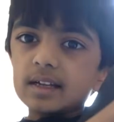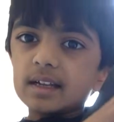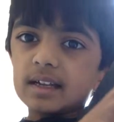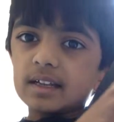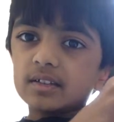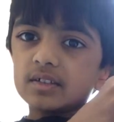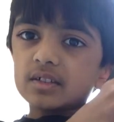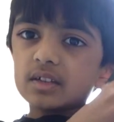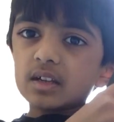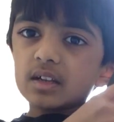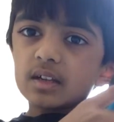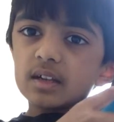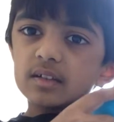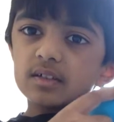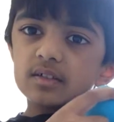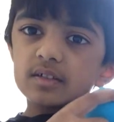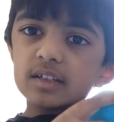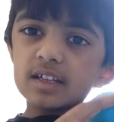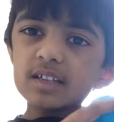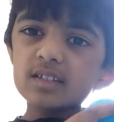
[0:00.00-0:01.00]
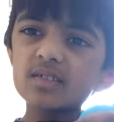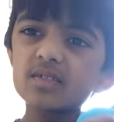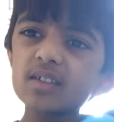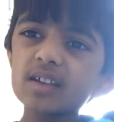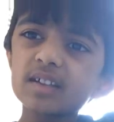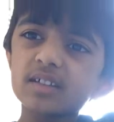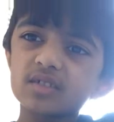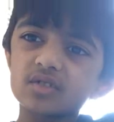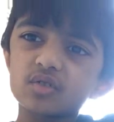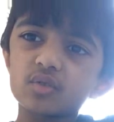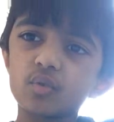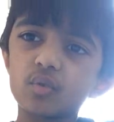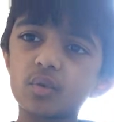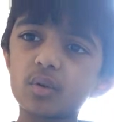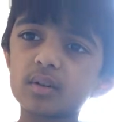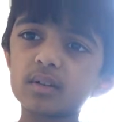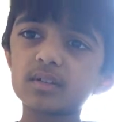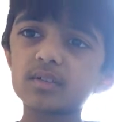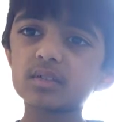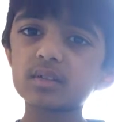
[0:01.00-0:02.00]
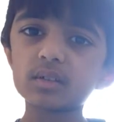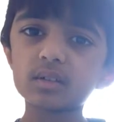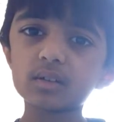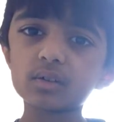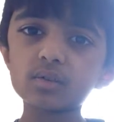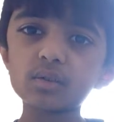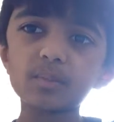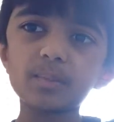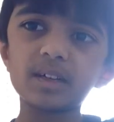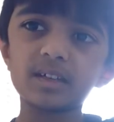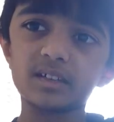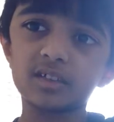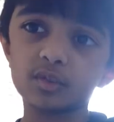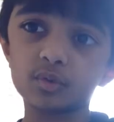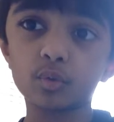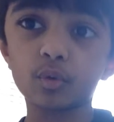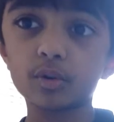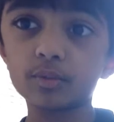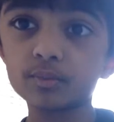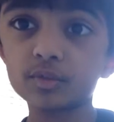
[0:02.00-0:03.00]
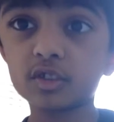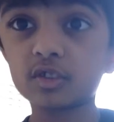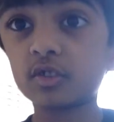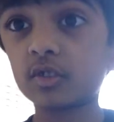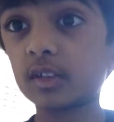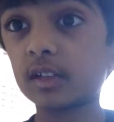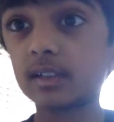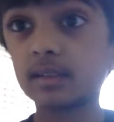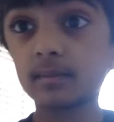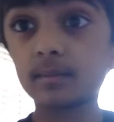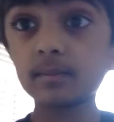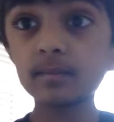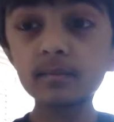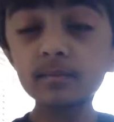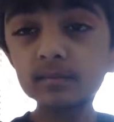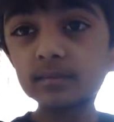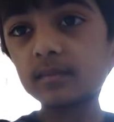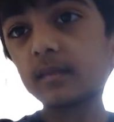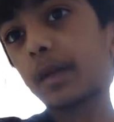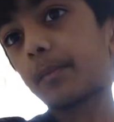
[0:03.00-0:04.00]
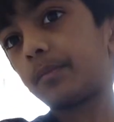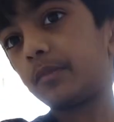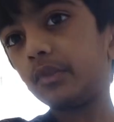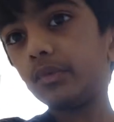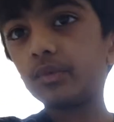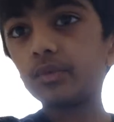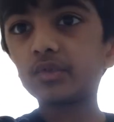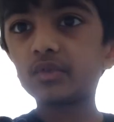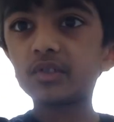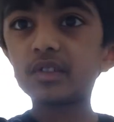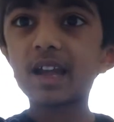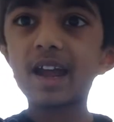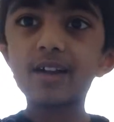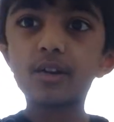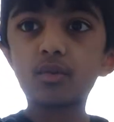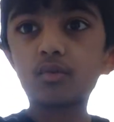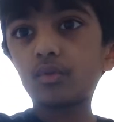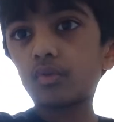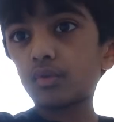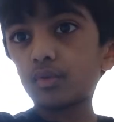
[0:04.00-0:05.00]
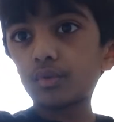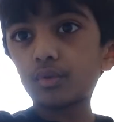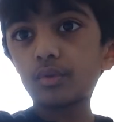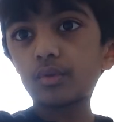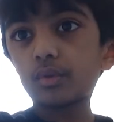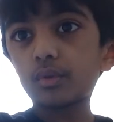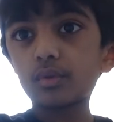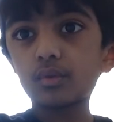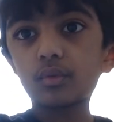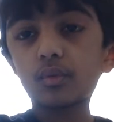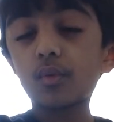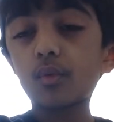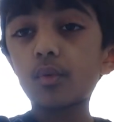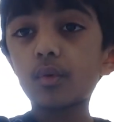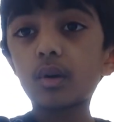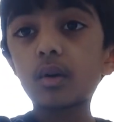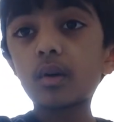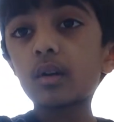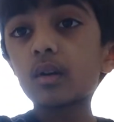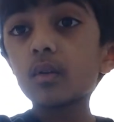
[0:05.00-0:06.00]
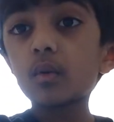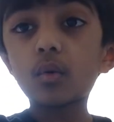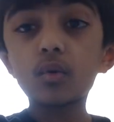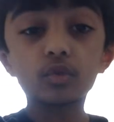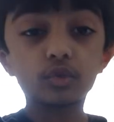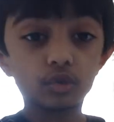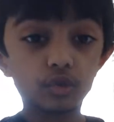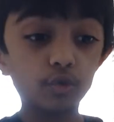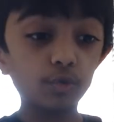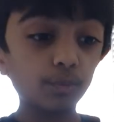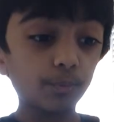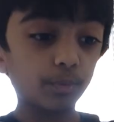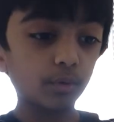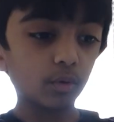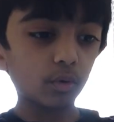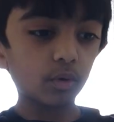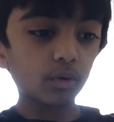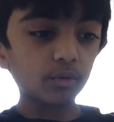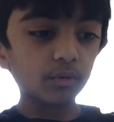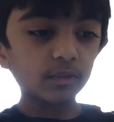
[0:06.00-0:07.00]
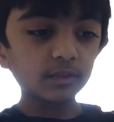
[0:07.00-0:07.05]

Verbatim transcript: It's it's it's like storm. It's it could be a storm, just like Neptune or Saturn or, or Jupiter.